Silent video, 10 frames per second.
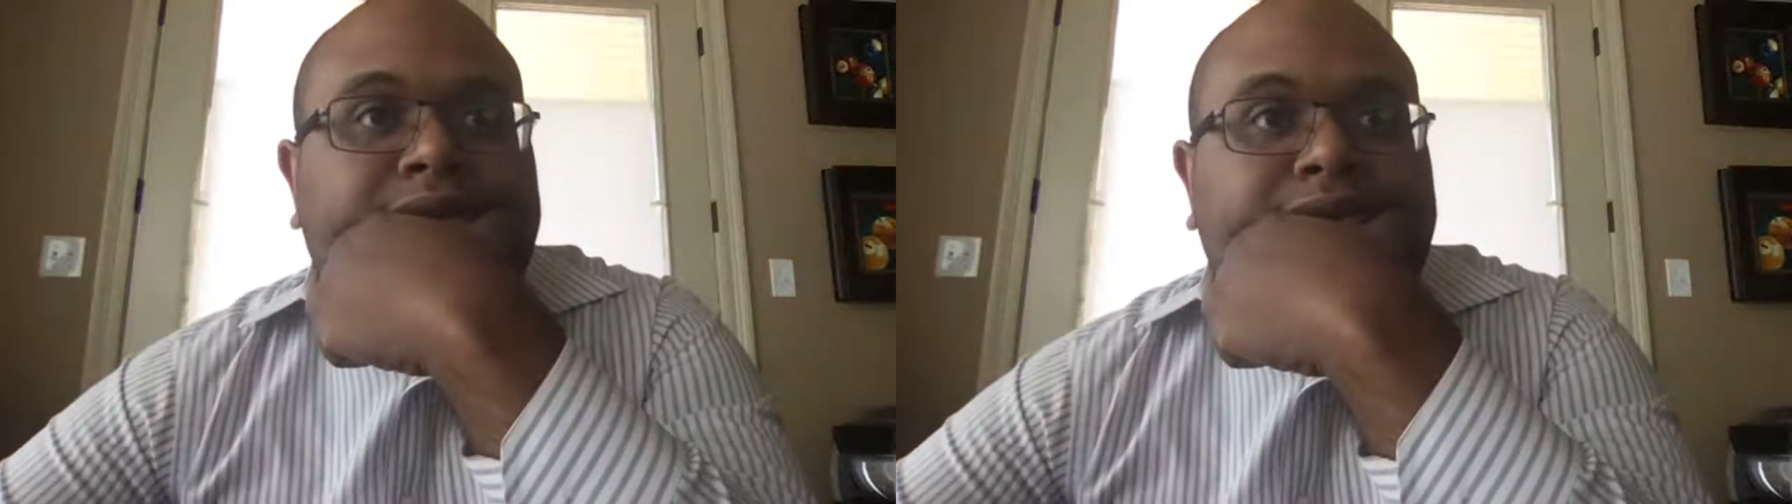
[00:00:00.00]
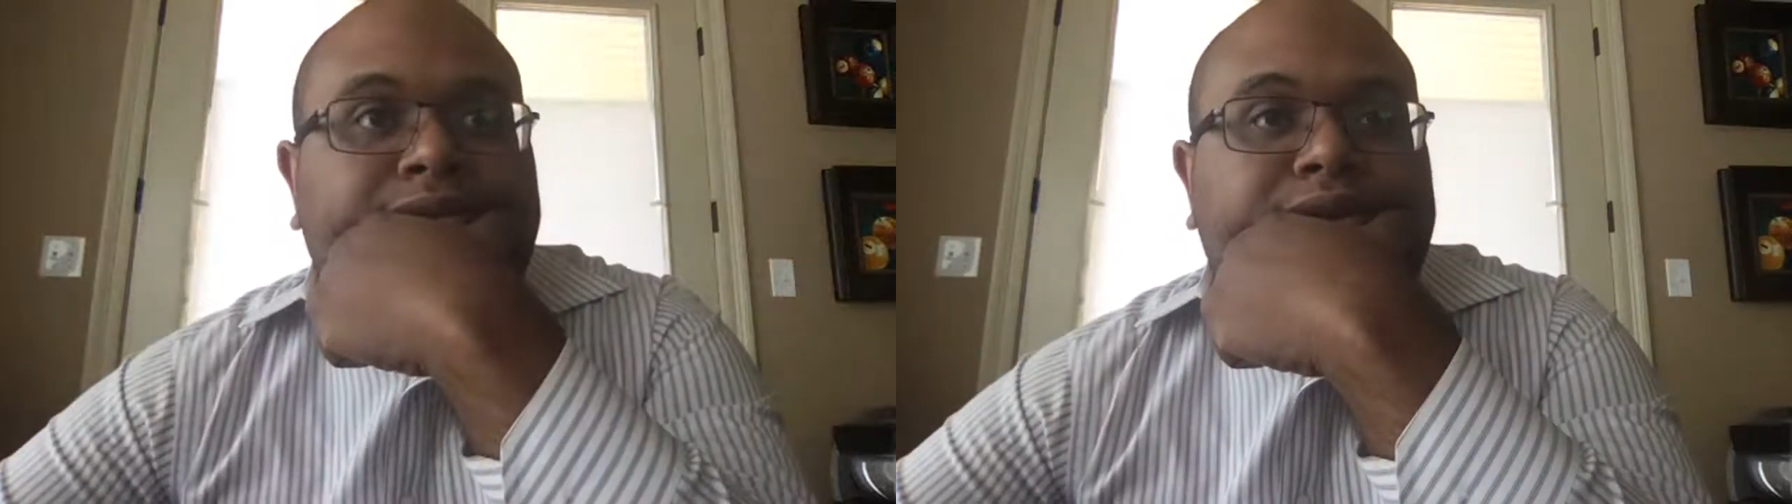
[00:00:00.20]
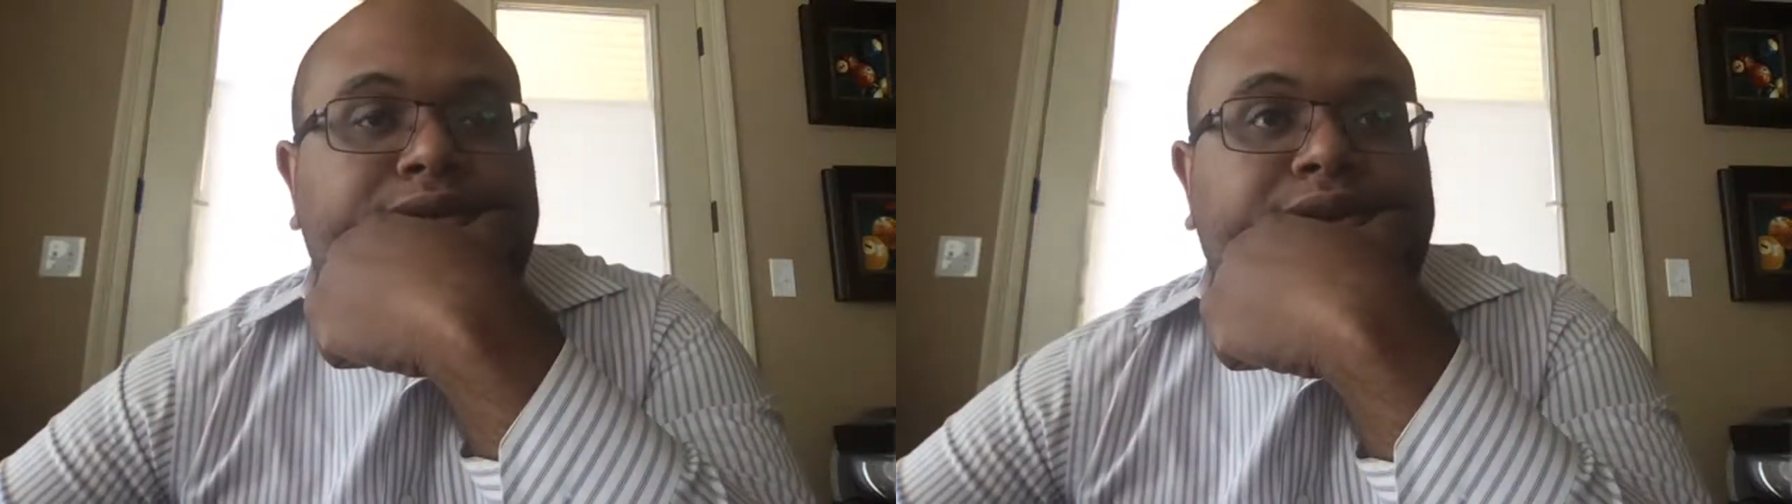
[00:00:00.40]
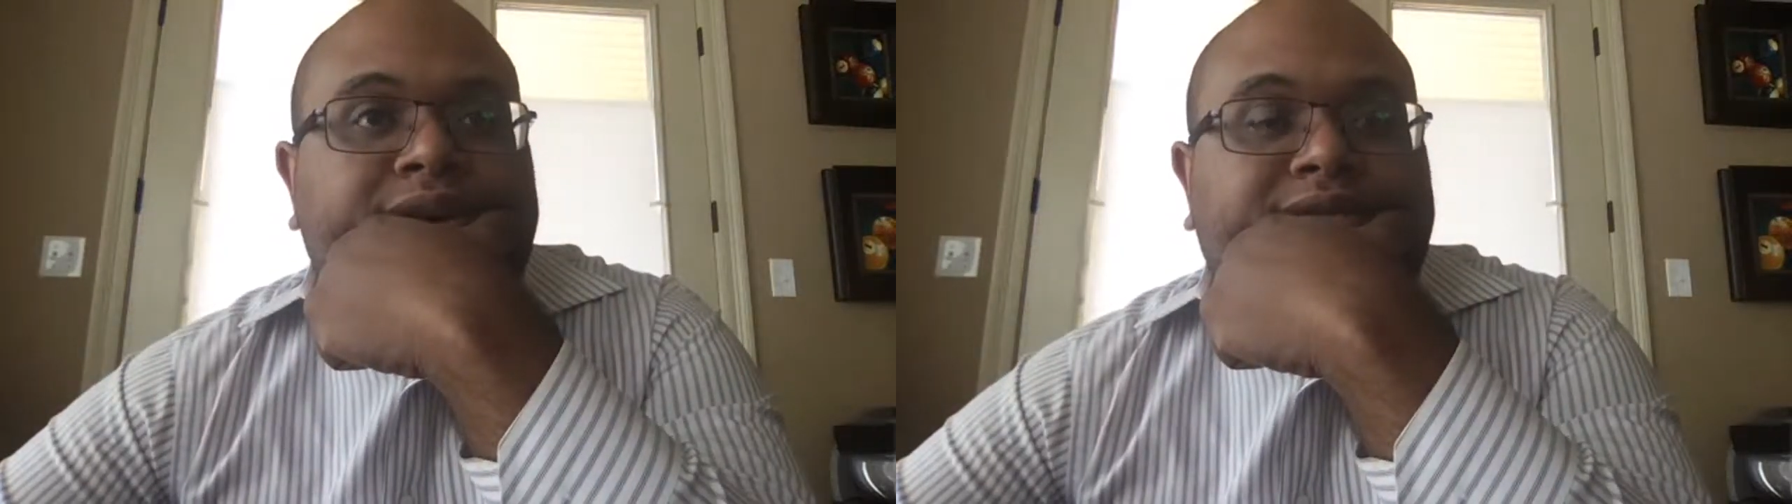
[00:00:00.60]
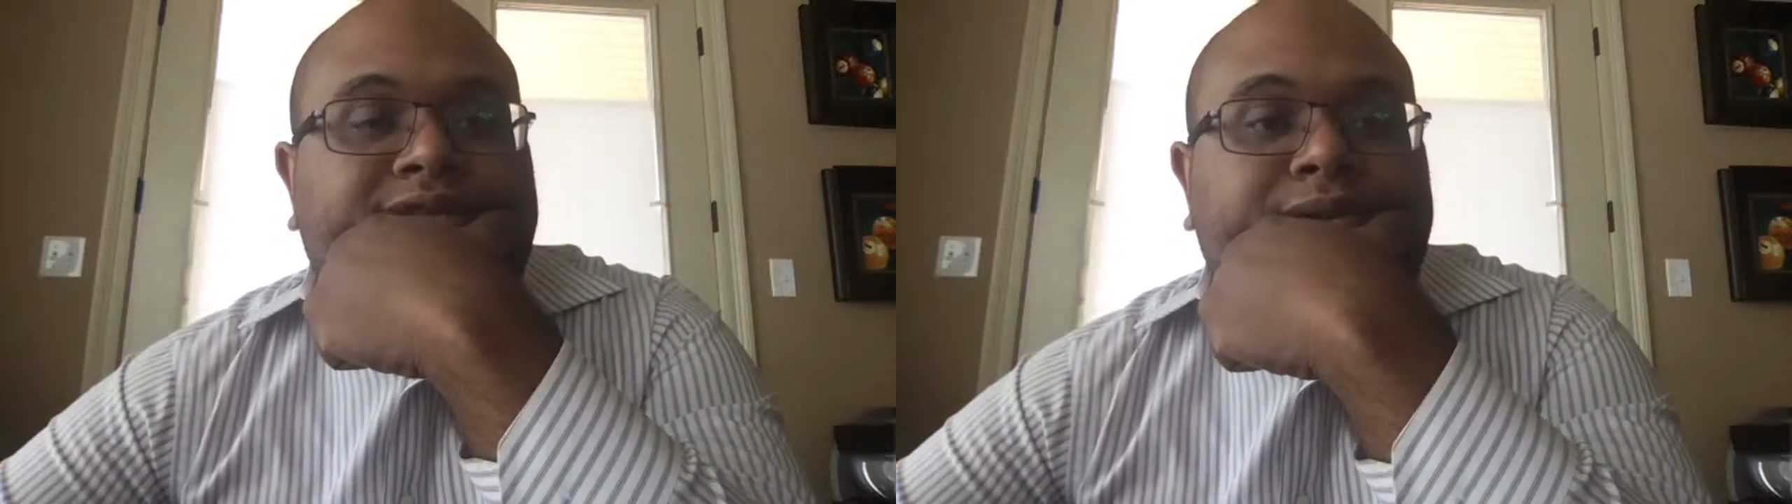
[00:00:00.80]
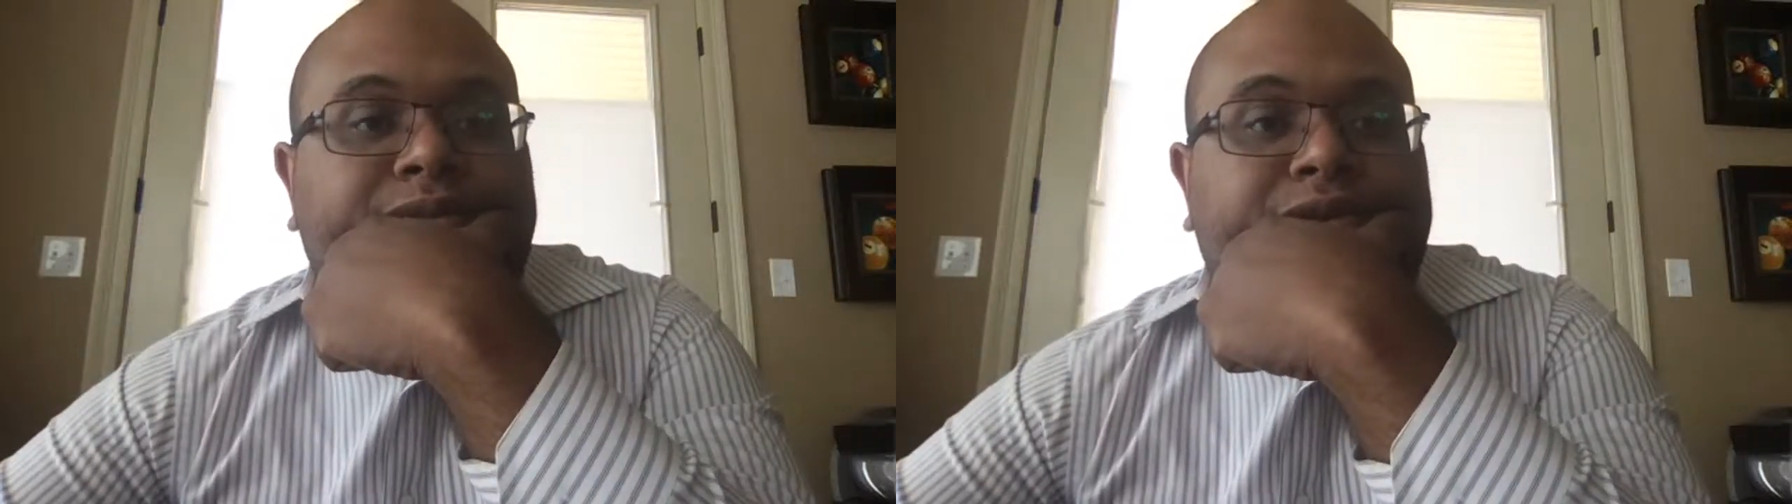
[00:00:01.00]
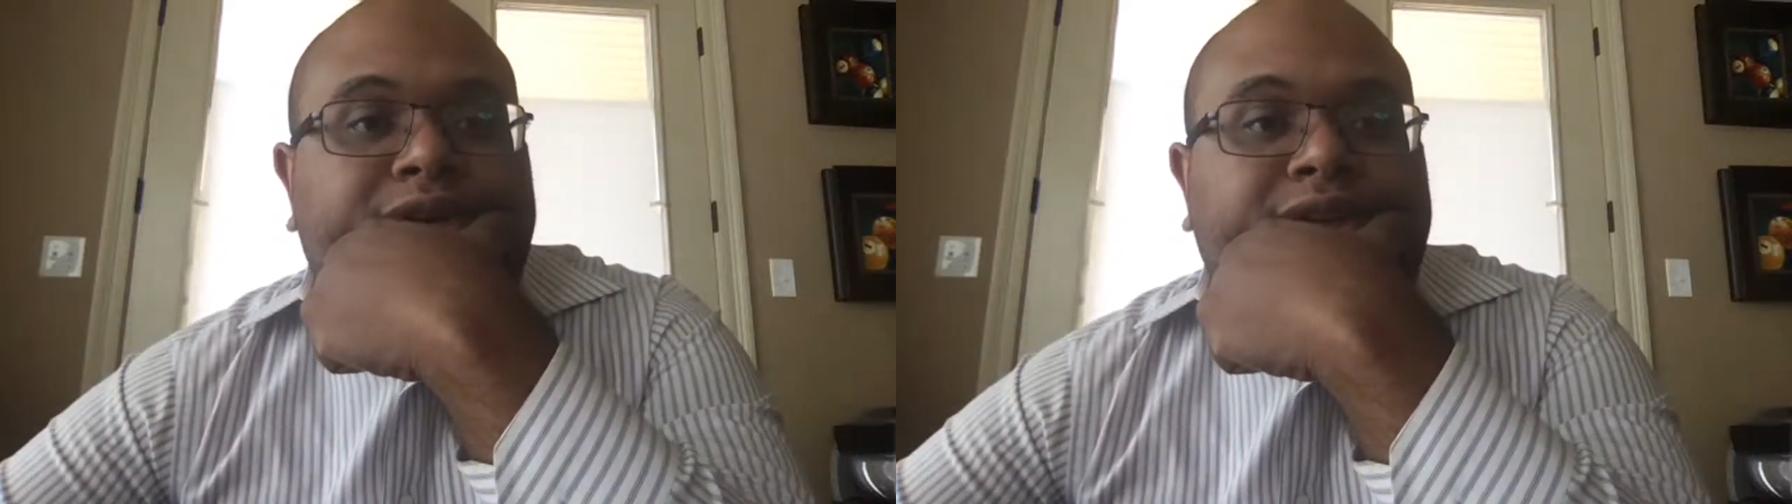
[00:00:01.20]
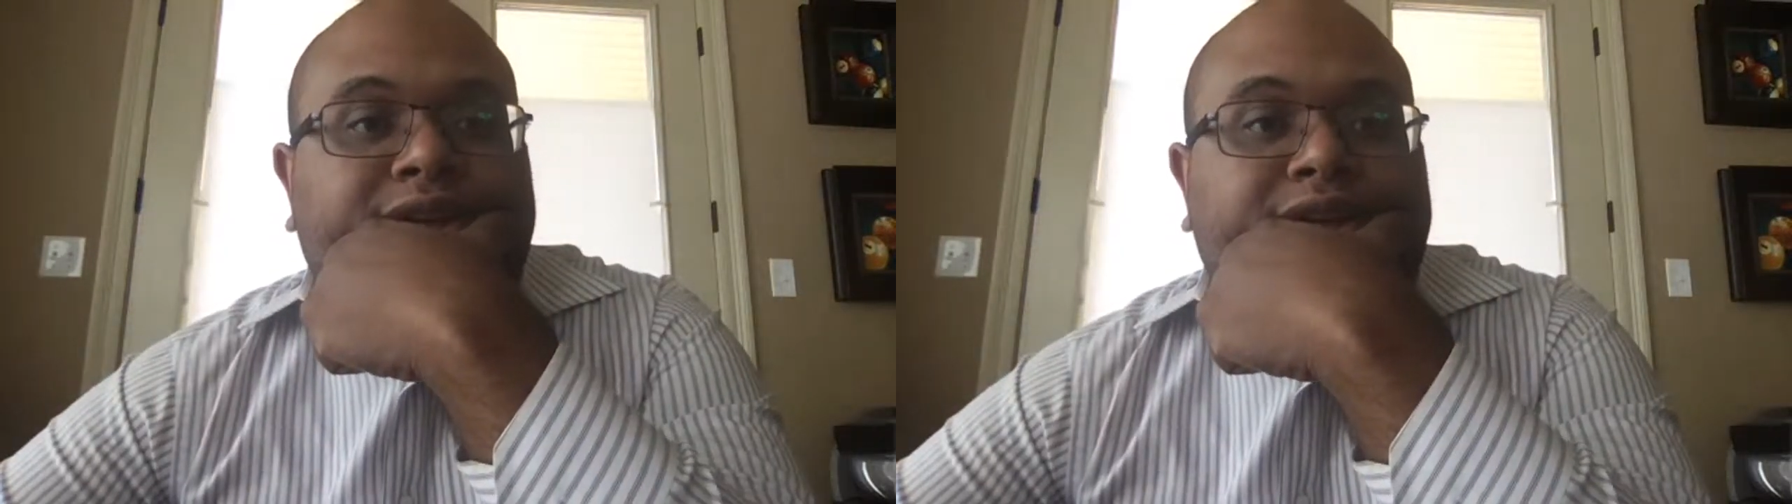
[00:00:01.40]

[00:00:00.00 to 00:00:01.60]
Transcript: When you have someone that